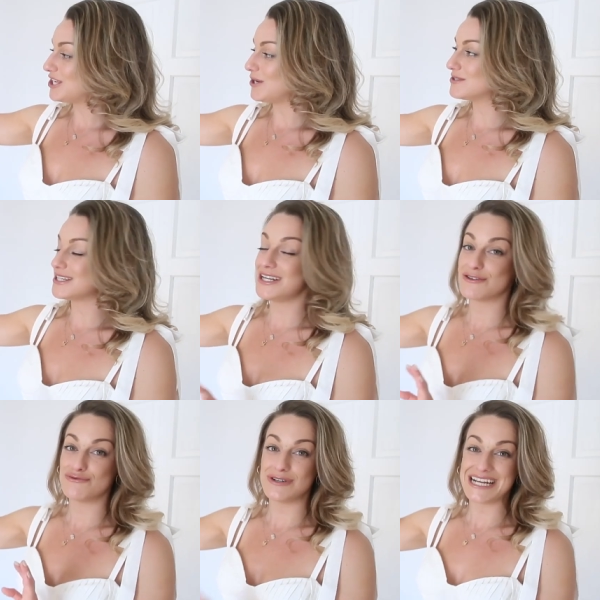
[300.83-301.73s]
cute. It's going to
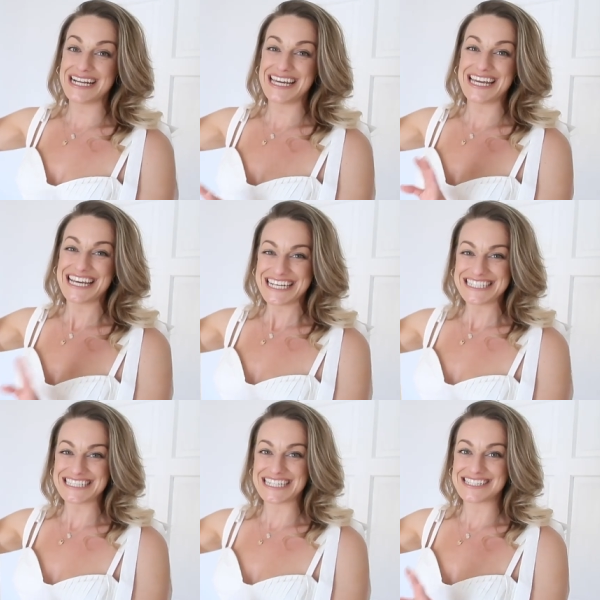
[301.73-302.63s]
look really
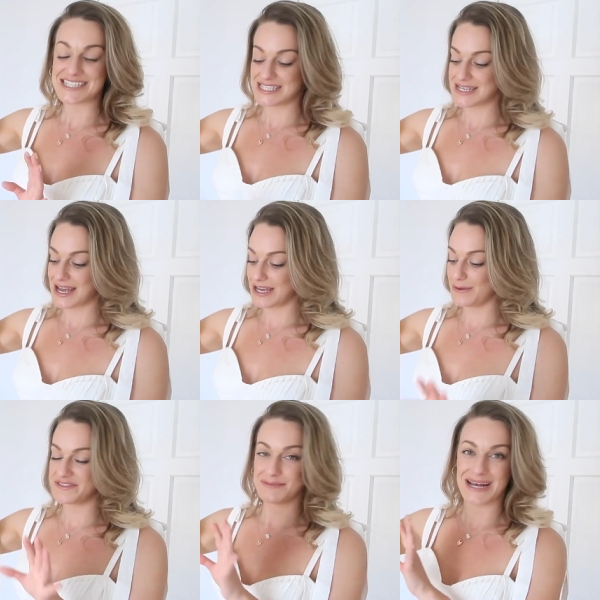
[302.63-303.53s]
easy to style
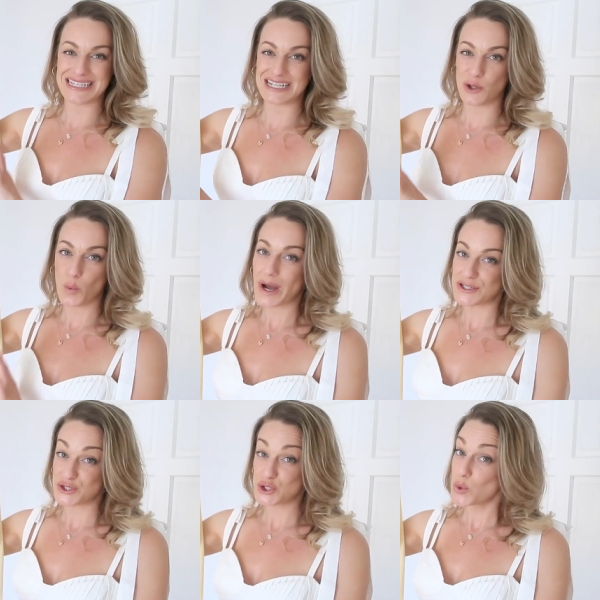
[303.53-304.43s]
with some nice little
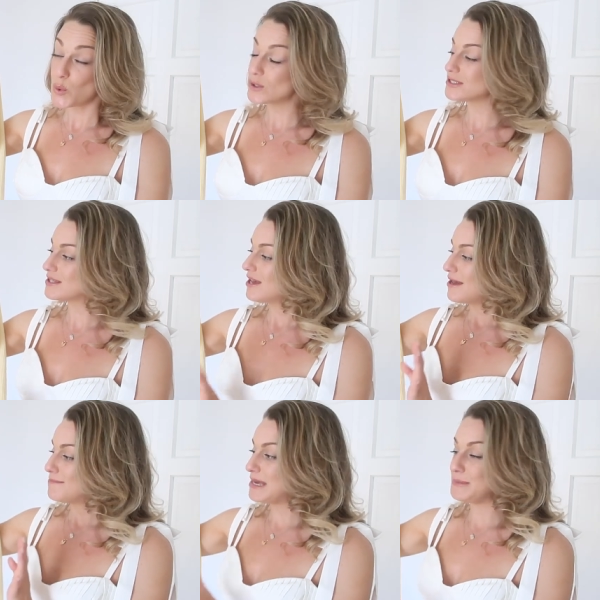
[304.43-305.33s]
white shorts,
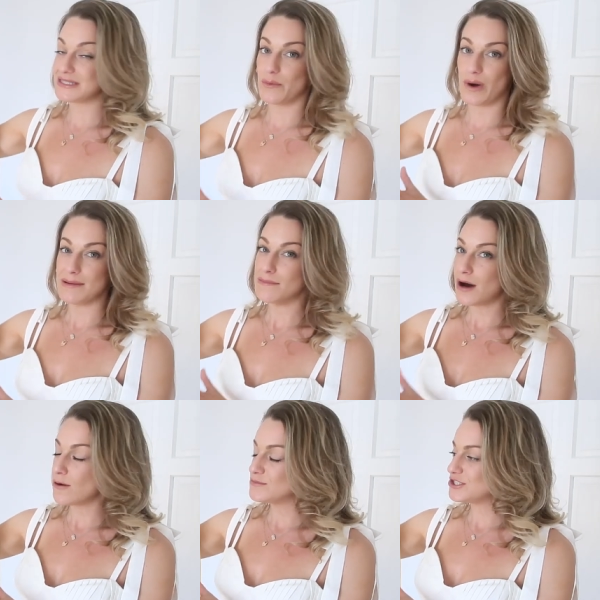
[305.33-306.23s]
maybe some white
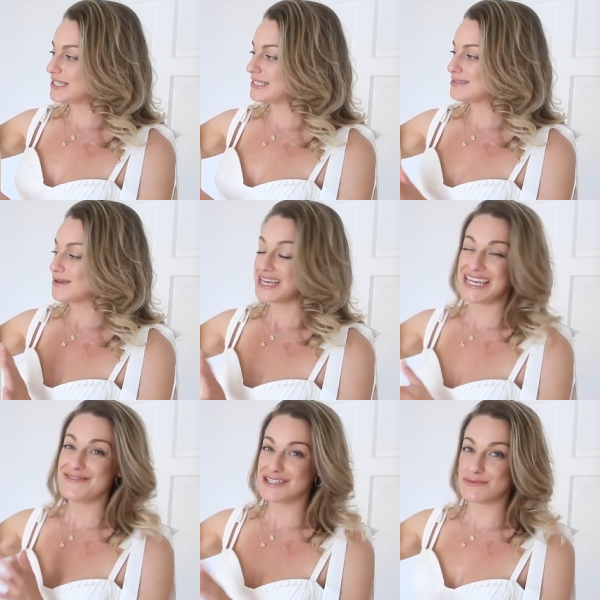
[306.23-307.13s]
mom jeans,
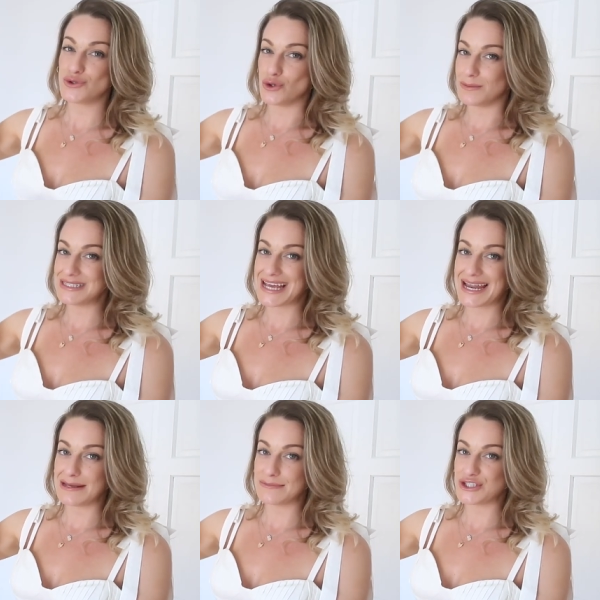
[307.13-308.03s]
even some normal
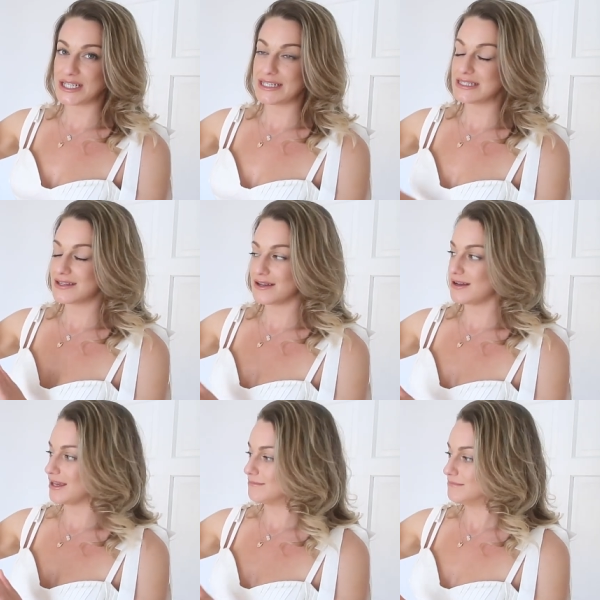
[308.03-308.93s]
denim jeans,
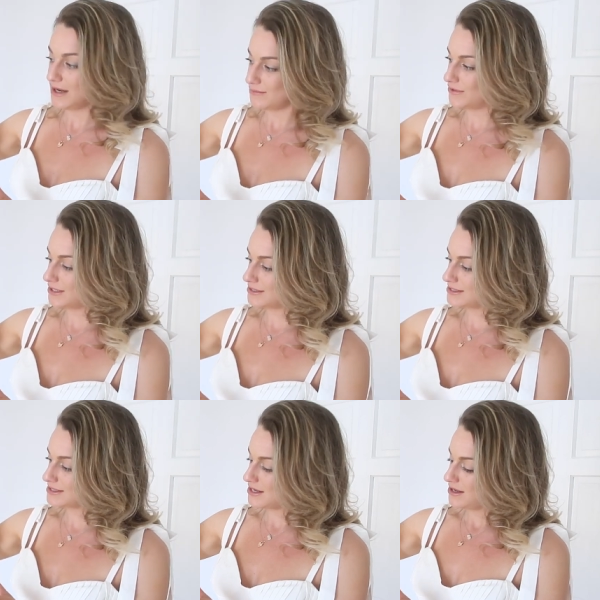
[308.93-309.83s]
like mom ones.